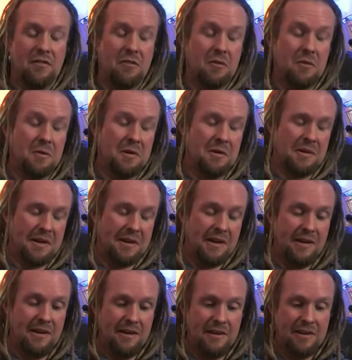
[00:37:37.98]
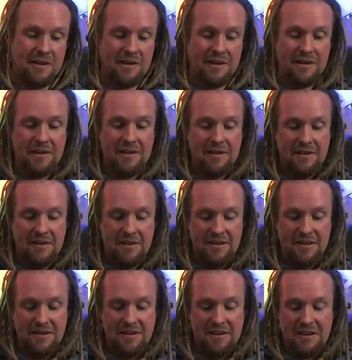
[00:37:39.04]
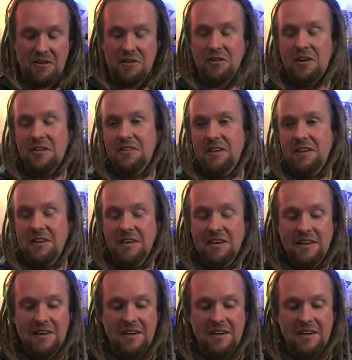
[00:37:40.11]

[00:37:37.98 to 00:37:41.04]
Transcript: I thought, okay, uh, interesting.